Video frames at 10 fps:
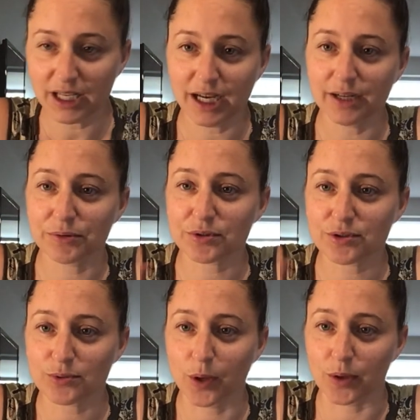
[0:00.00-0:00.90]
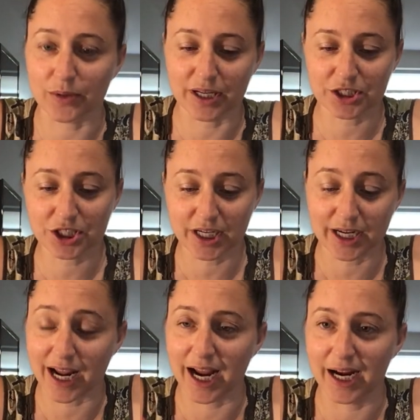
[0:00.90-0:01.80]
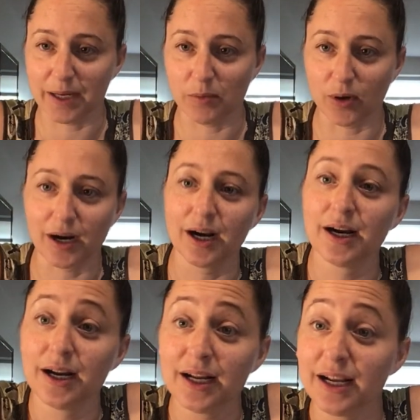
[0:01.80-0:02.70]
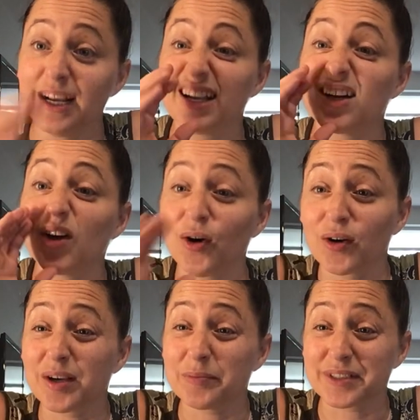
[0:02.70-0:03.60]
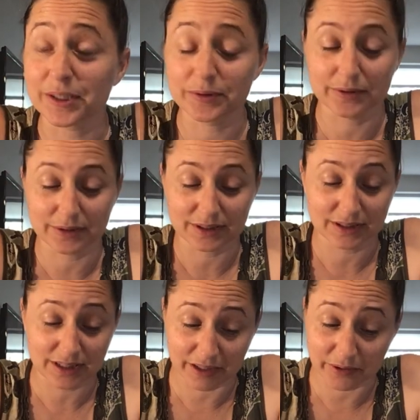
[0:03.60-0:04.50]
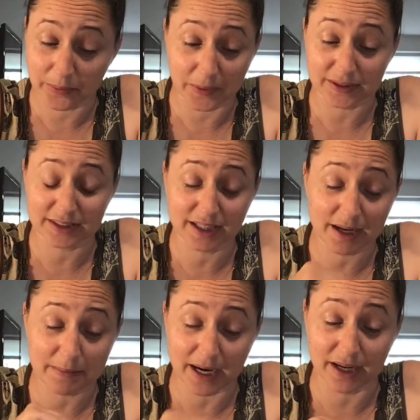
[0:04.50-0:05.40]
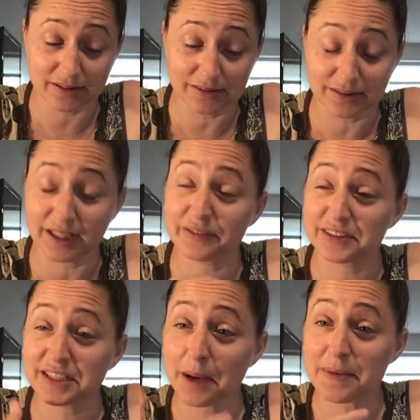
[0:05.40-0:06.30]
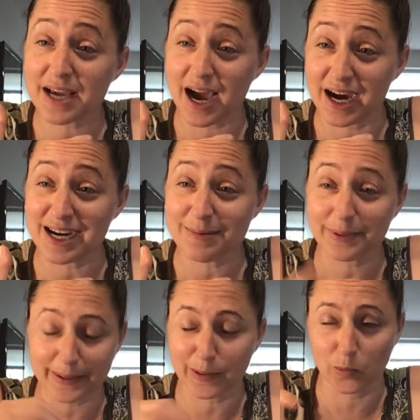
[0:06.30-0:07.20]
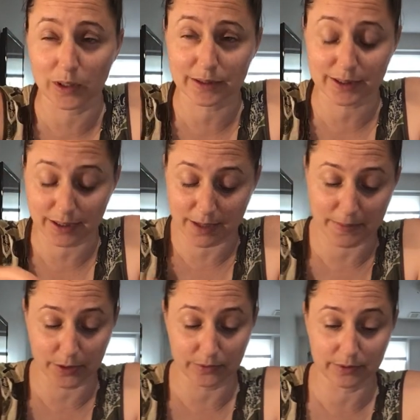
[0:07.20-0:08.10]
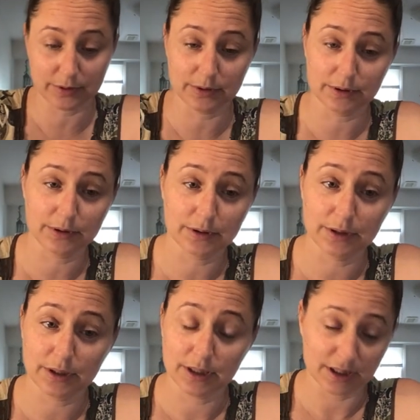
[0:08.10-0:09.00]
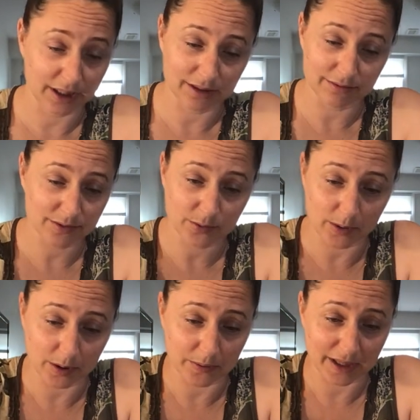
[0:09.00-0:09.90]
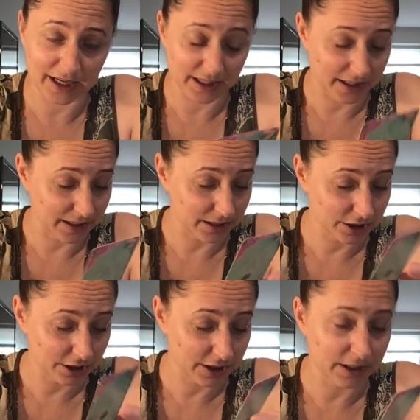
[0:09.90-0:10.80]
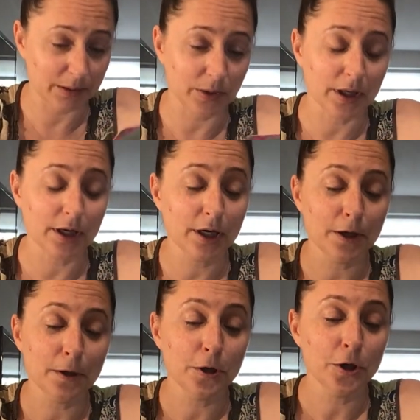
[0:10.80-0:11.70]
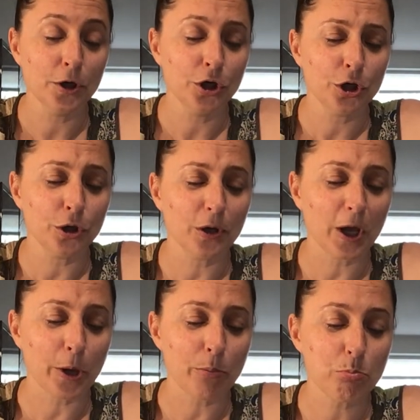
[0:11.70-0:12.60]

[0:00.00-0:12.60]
I don't swallow that shit anymore. It all comes out. If it wants to come out, if it's coming up, it wants to come out. I don't swallow any of that shit anymore. Okay.